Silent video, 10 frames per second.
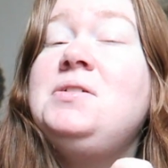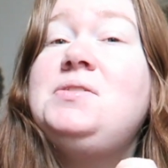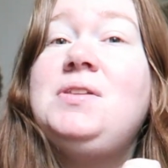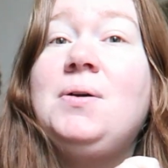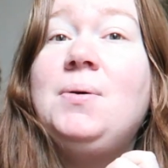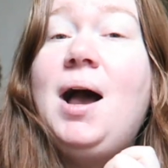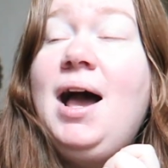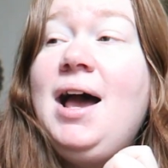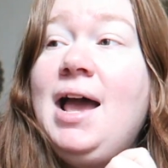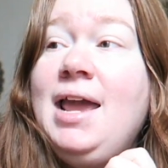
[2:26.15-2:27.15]
So
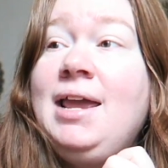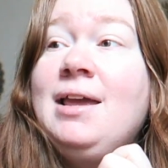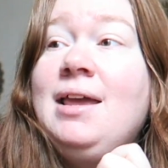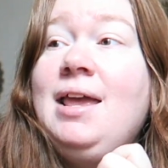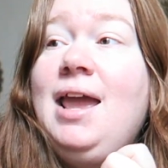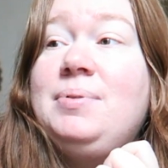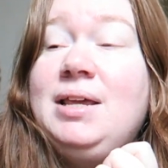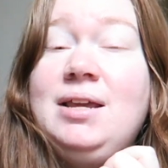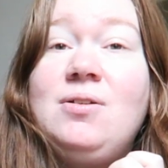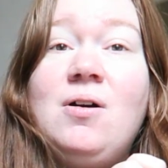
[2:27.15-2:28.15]
I
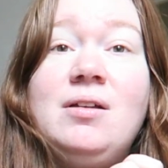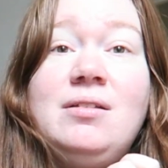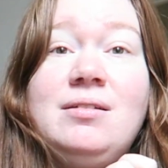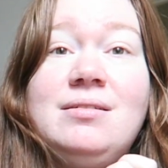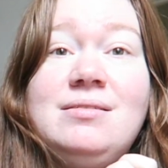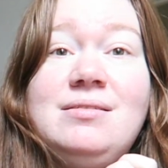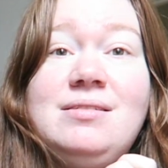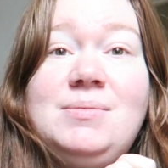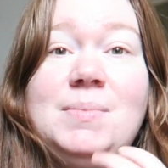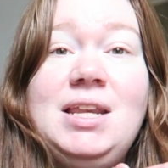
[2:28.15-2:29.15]
plan on
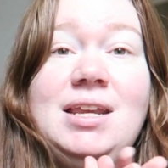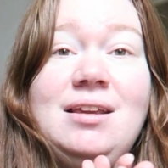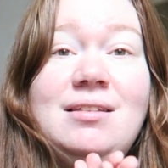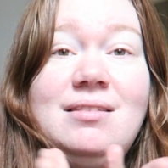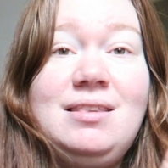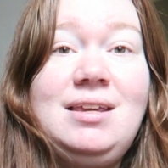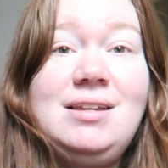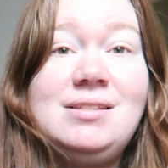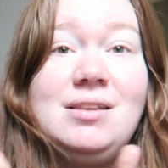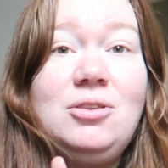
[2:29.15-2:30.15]
spending
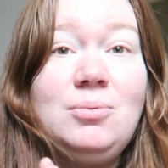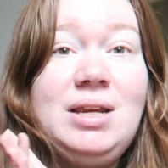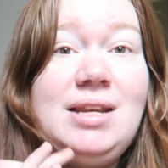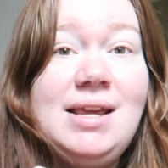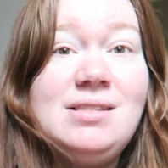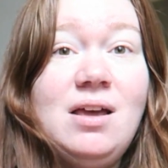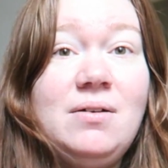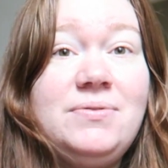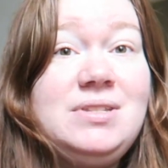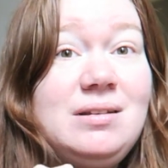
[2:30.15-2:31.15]
these three days
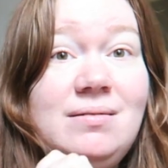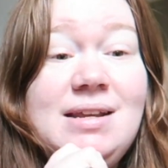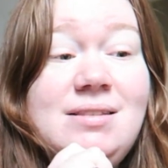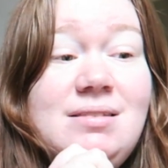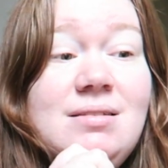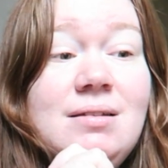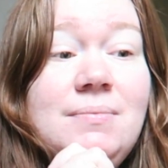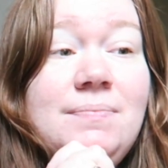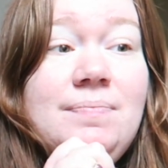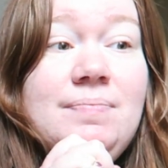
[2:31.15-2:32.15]
of stillness
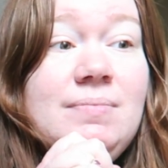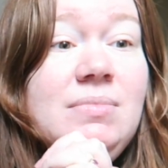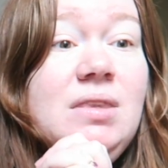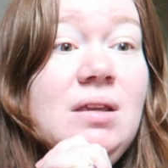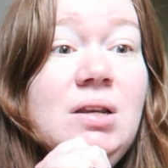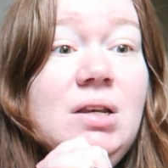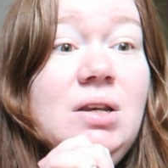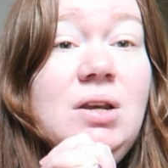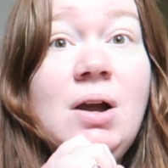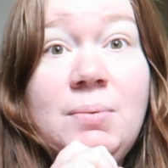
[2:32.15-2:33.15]

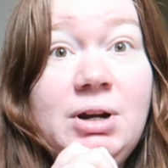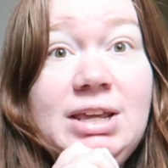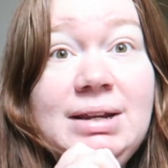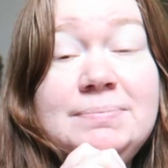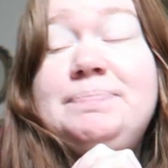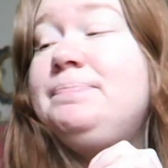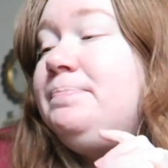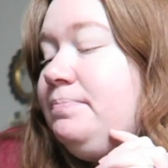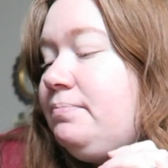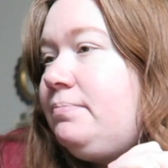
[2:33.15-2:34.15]
not working.
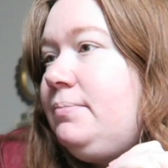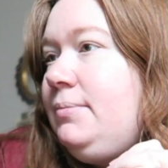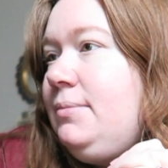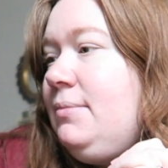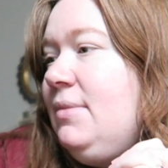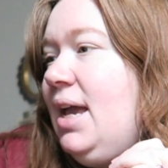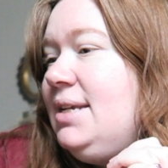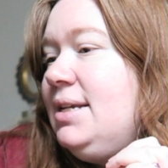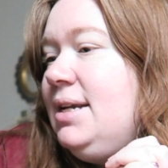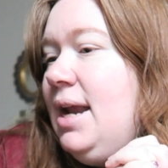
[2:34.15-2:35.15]
I
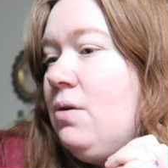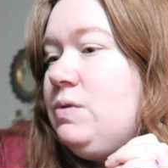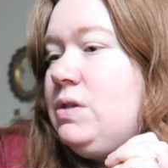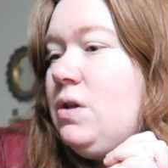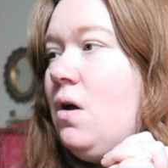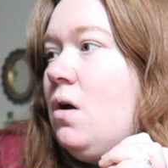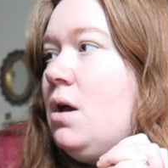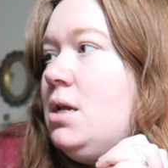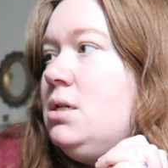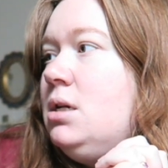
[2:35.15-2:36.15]
did announce
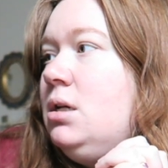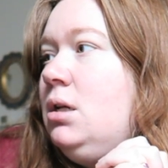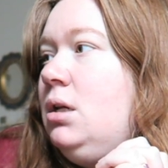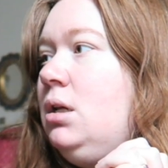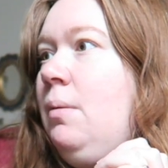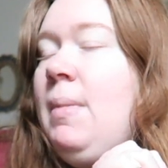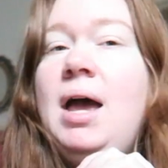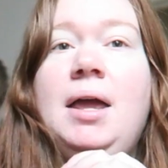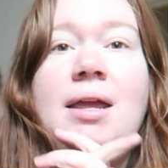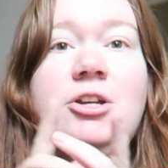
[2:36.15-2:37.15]
on
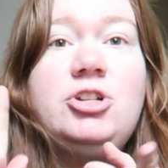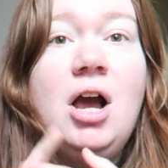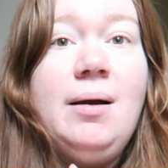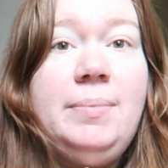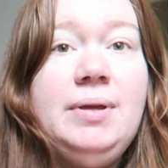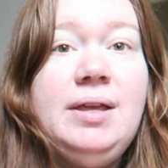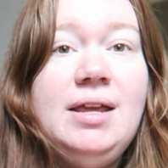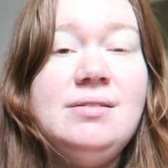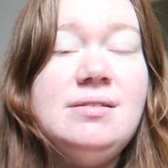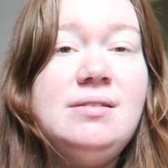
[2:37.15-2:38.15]
my shop
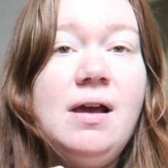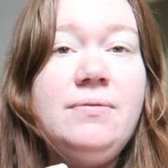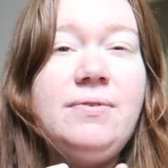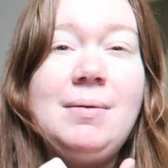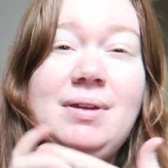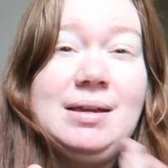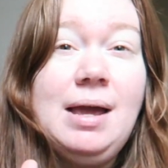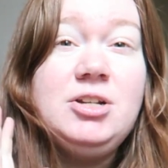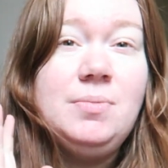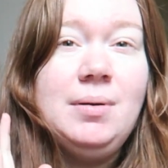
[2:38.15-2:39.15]
and stuff,
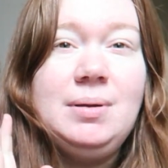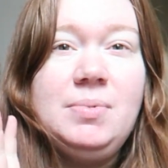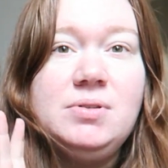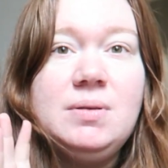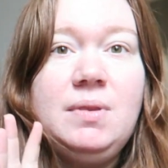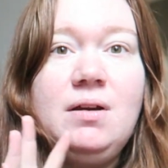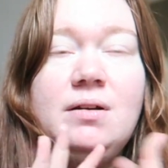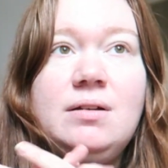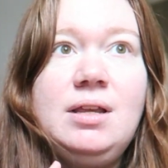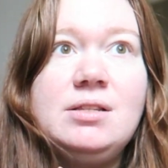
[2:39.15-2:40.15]
I should probably post something
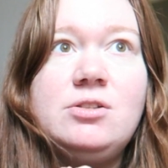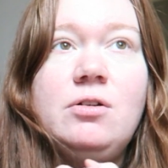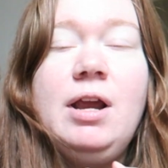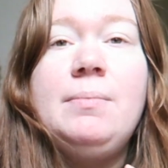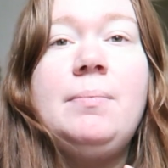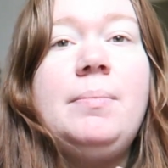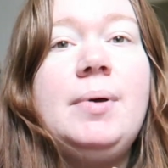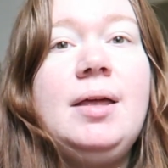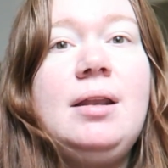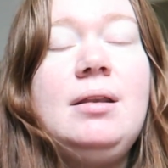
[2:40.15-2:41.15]
on Instagram,
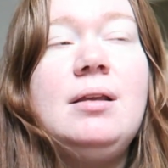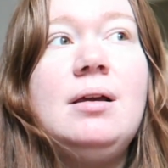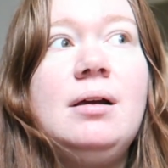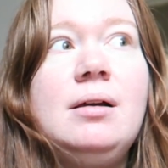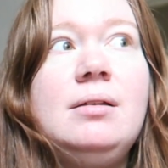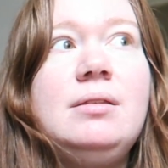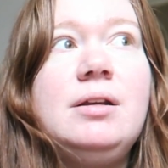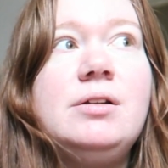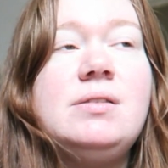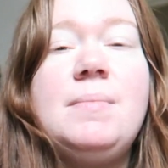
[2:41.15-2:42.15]
but uh,
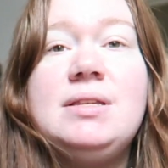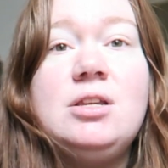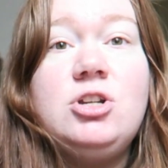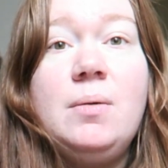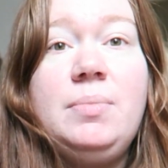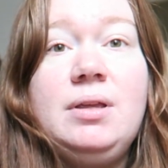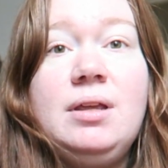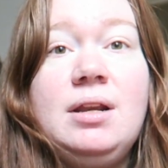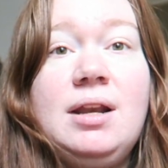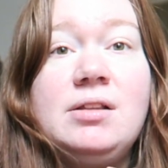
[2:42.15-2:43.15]
there's a message up,
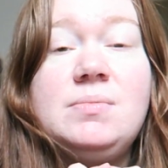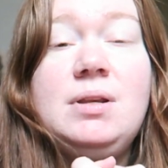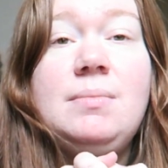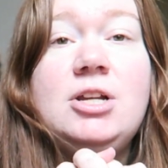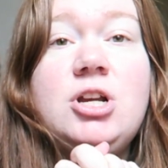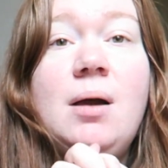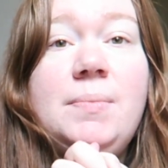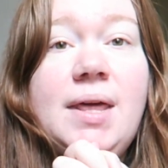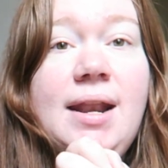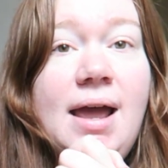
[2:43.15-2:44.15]
an announcement in my
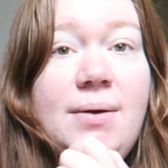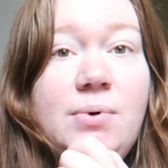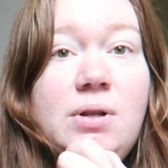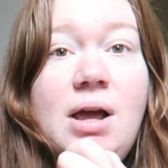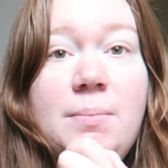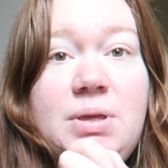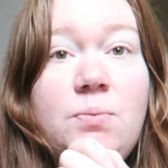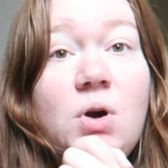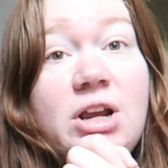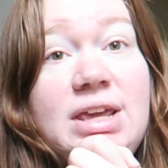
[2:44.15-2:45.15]
shop that I will not be
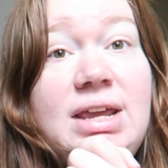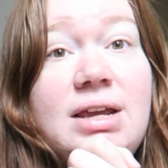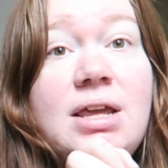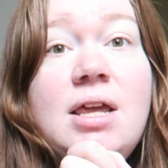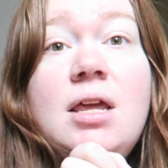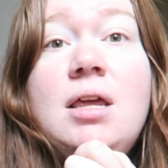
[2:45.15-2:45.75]
working